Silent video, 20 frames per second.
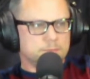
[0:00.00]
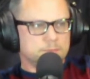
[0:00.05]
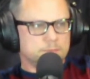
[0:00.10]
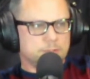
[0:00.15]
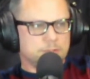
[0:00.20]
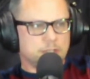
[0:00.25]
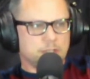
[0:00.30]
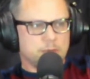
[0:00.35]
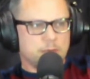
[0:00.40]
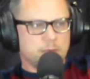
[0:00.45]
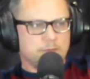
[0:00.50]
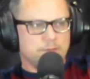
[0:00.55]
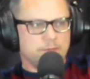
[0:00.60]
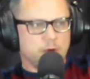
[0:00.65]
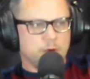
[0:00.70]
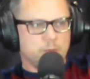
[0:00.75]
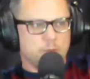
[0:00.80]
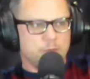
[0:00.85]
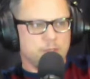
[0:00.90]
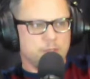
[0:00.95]
talking about
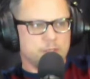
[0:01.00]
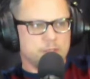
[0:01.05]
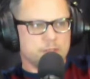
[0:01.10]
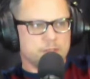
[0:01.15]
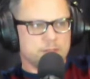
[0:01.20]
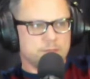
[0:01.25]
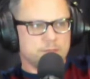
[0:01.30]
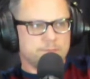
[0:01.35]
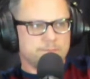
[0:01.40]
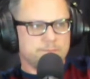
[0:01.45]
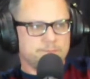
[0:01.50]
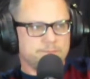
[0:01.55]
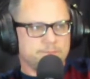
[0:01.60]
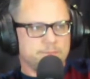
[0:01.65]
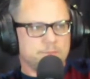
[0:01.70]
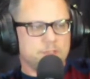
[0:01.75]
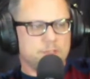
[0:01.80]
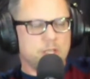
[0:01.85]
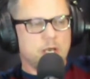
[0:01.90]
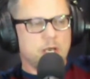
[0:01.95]
phobias.
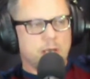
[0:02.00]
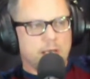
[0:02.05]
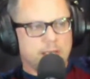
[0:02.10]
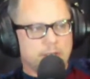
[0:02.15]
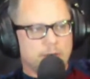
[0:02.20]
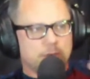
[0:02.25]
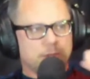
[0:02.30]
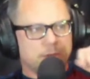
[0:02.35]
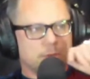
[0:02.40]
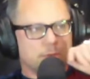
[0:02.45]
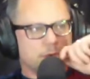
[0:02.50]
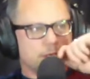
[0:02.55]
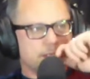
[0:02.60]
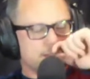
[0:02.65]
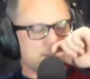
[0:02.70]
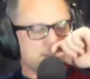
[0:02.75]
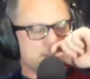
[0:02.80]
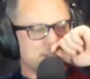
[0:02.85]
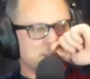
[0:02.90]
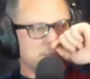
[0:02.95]
No, I know what it
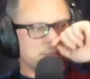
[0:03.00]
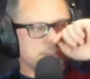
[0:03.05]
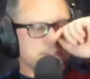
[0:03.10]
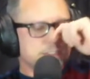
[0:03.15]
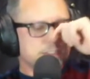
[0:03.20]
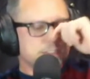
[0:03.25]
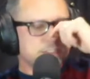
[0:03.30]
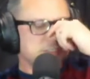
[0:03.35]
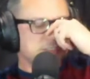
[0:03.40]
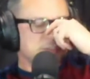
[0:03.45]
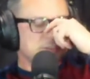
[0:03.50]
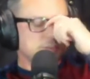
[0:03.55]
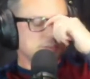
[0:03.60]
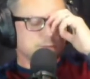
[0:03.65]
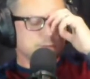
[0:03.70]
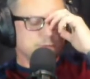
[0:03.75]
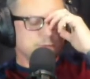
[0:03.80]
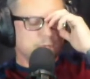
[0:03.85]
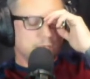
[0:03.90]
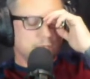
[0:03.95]
was. I was listening
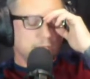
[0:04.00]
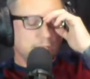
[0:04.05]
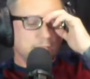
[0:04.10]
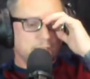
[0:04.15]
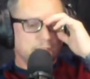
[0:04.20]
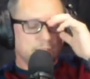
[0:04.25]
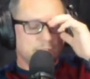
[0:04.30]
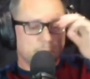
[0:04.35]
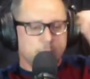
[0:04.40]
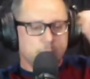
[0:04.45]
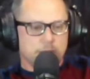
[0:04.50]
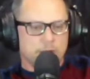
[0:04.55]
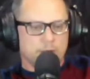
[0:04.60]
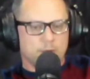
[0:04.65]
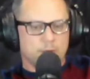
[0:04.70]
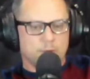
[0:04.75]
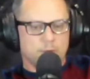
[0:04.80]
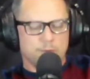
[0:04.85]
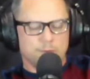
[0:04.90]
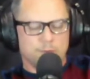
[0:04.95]
to Anything
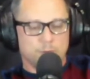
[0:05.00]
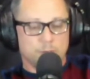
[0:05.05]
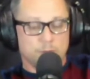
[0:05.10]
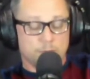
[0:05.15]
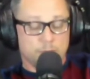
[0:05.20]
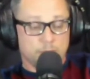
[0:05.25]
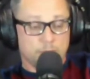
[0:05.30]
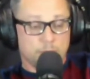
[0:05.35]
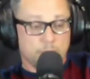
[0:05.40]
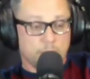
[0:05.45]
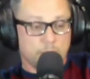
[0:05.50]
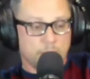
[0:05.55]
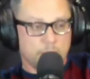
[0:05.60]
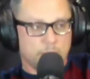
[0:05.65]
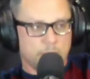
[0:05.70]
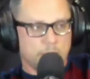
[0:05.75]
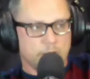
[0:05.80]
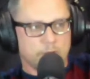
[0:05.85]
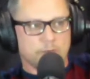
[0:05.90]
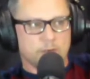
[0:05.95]
Better with Bill Burr and
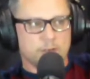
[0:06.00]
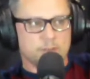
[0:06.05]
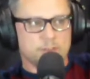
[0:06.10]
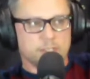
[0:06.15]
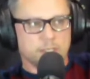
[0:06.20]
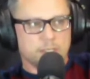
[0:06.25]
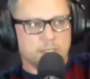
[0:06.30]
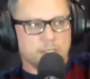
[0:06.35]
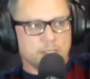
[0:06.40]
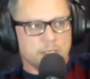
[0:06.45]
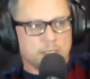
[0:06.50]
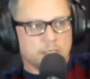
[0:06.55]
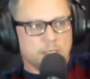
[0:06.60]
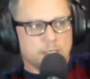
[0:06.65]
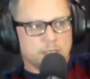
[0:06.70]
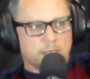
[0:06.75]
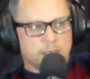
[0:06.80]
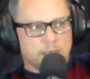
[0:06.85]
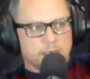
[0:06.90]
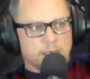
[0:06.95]
Paul Verzi.
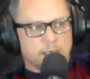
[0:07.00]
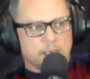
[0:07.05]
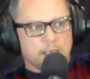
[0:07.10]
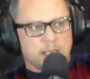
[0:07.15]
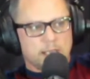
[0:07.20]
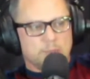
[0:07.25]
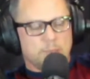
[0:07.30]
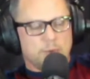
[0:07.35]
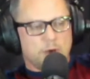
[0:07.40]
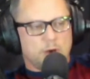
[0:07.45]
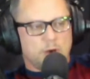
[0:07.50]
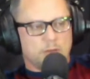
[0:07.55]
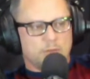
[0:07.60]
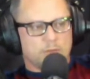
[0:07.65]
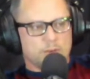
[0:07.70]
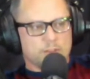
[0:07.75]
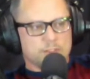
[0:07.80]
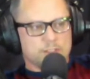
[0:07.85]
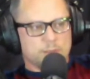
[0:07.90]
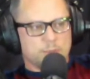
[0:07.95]
And Paul
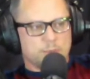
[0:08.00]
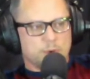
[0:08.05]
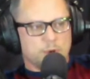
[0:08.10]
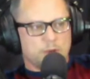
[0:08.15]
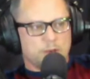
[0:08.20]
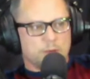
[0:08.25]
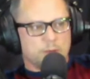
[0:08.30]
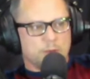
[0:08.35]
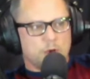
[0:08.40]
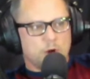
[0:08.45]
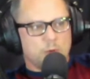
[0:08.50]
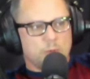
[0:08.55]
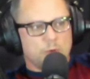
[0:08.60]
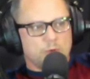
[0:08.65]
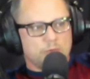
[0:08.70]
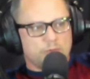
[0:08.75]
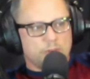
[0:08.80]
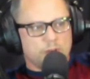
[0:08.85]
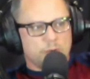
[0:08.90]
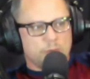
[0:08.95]
Verzi brought up
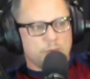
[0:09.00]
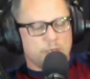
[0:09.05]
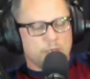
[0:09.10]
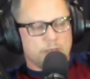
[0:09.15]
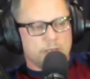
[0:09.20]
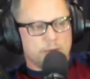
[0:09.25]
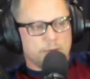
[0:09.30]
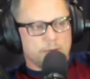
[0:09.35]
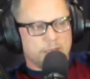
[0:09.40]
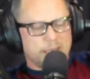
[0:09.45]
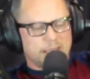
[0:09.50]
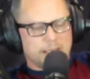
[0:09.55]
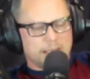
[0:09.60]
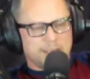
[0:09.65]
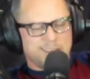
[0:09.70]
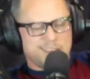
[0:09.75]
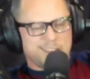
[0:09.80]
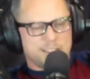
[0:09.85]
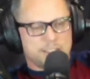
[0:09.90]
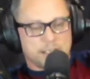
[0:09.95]
homophobia. And
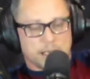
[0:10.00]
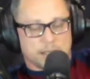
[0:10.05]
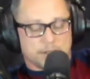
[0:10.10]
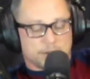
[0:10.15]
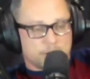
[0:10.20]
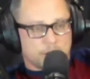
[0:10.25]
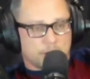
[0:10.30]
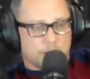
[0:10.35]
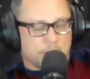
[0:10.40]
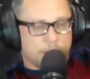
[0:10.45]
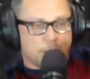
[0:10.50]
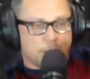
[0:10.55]
they just got to talking